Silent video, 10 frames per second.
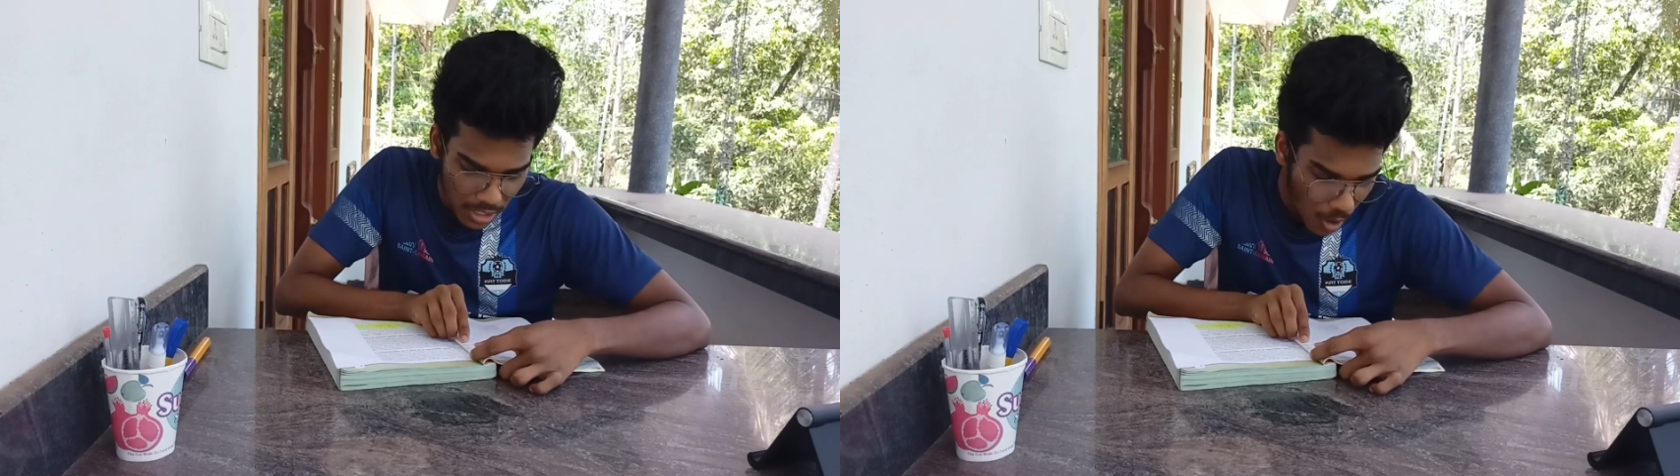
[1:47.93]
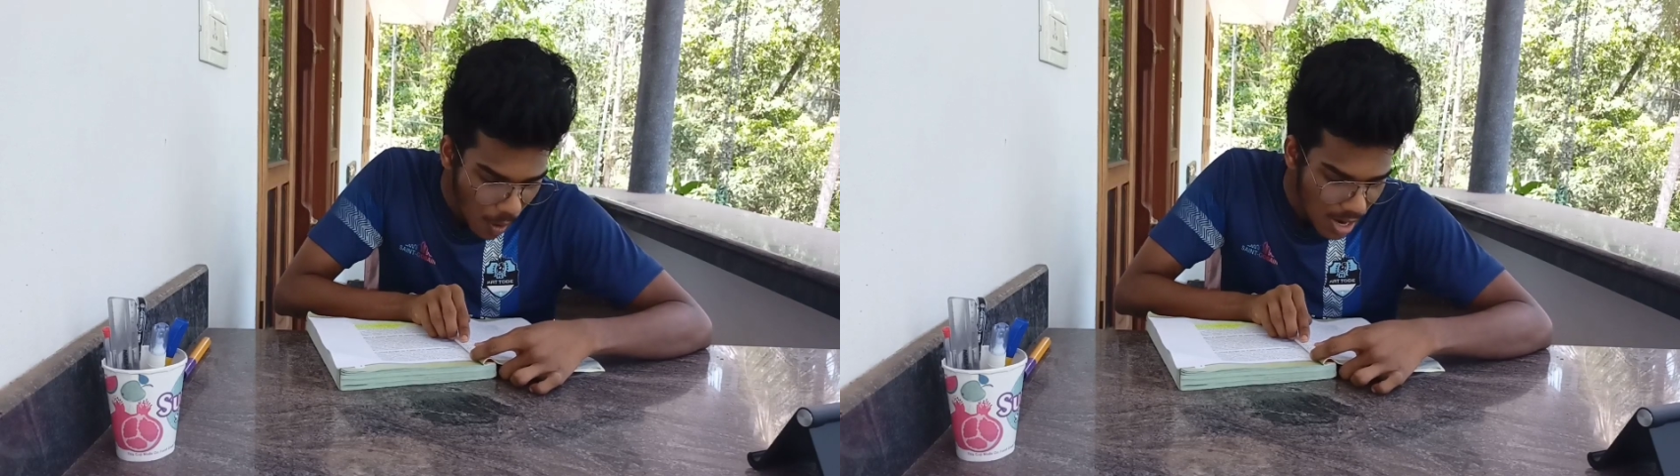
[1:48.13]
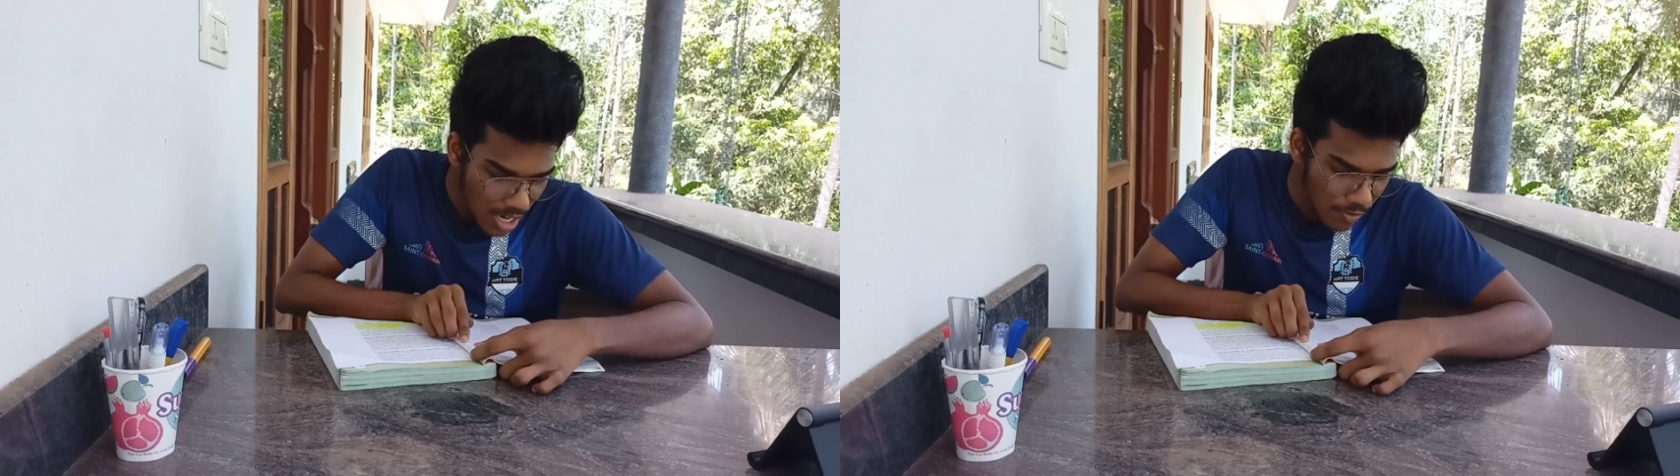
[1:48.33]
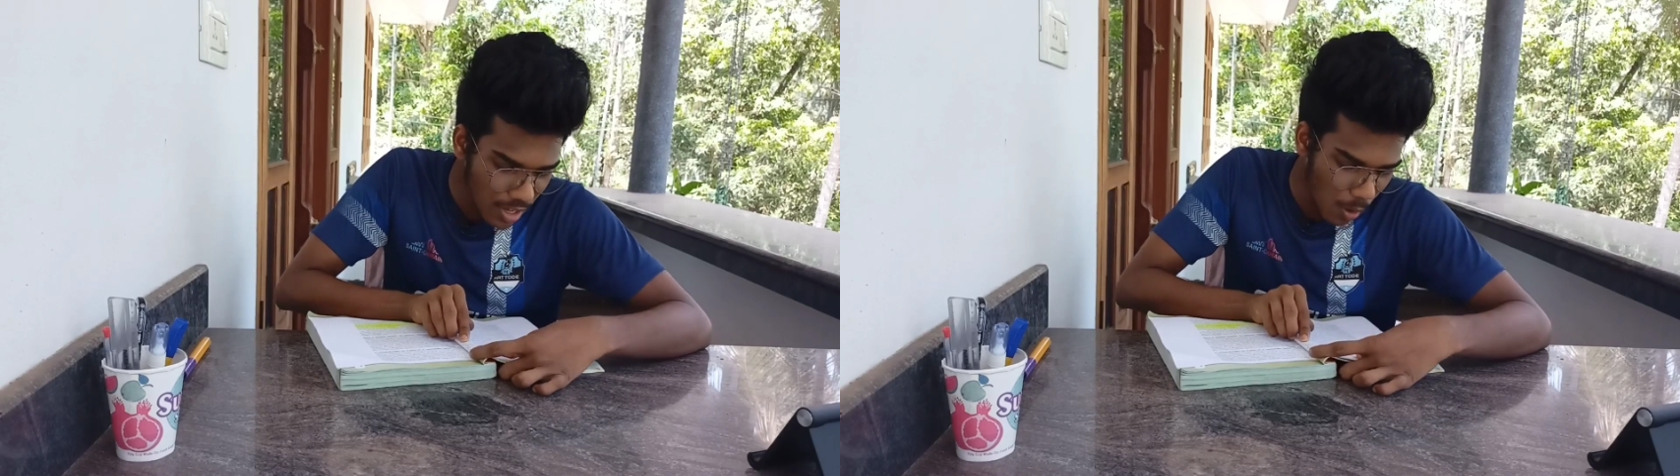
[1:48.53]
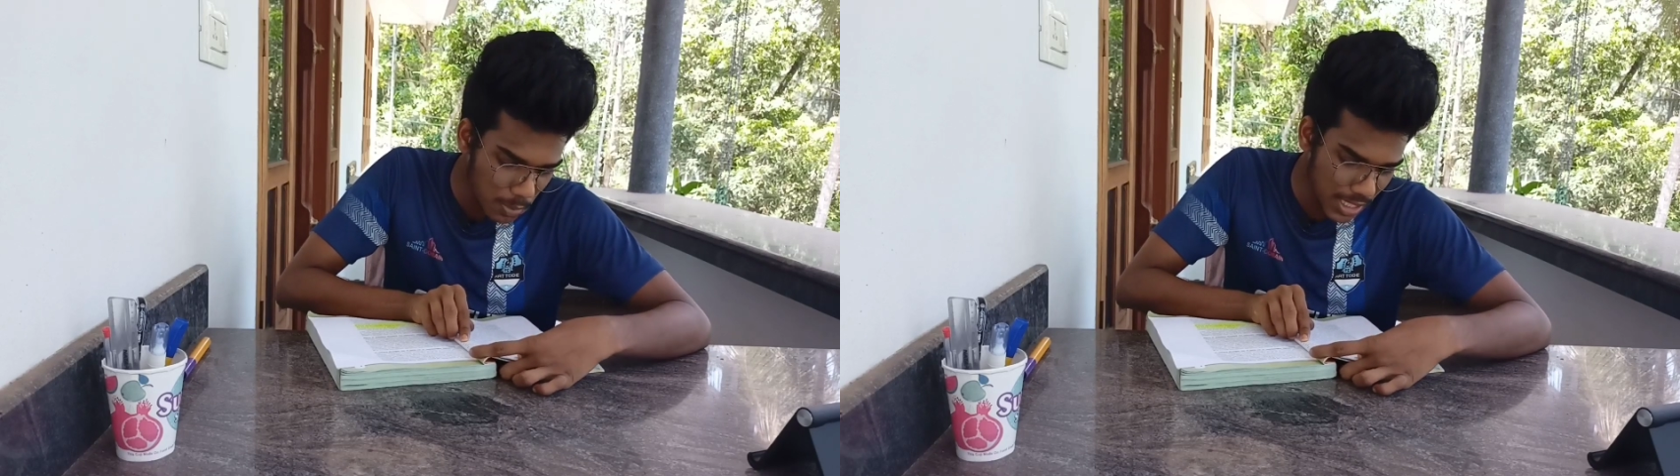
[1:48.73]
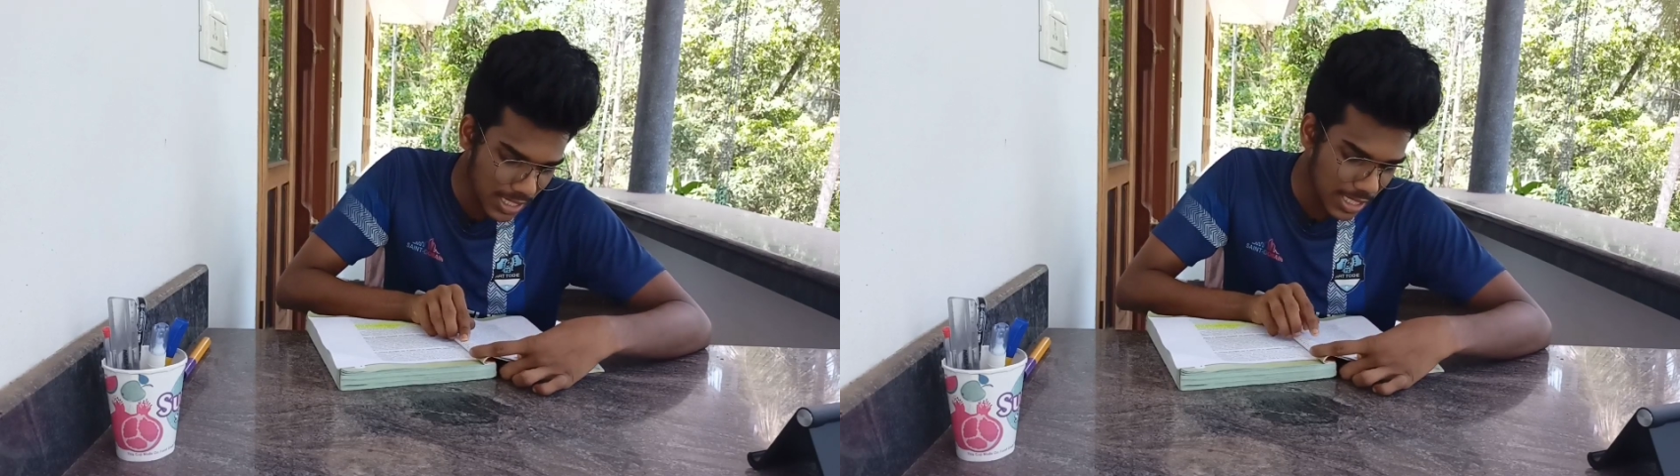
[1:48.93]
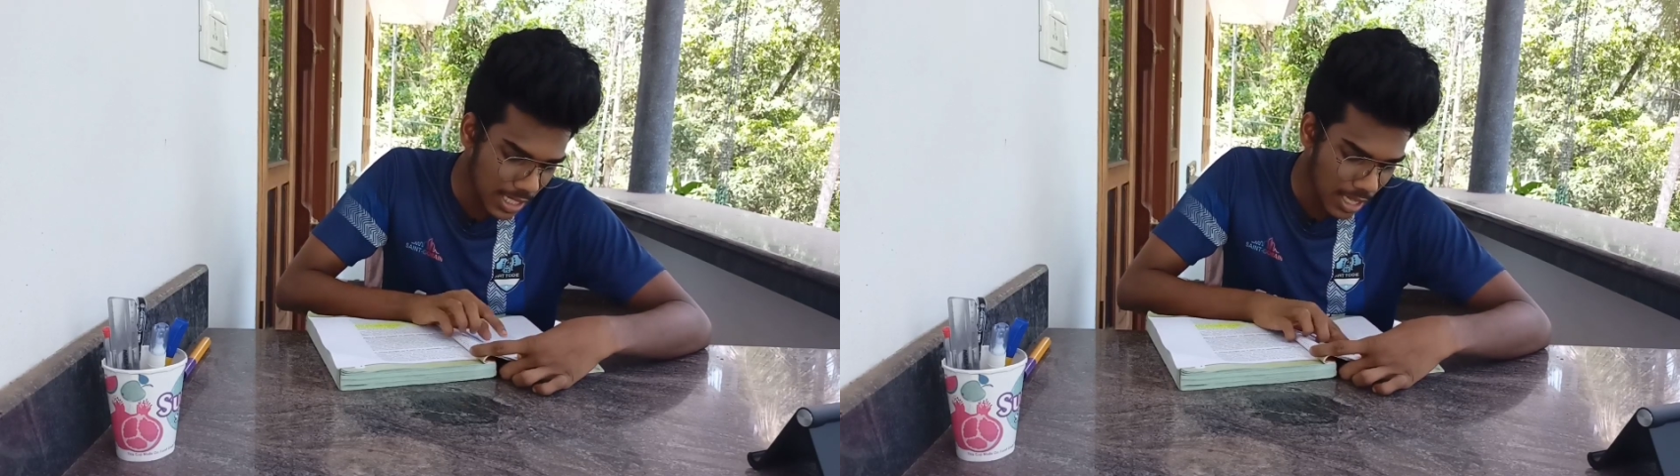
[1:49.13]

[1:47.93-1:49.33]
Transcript: Non-living objects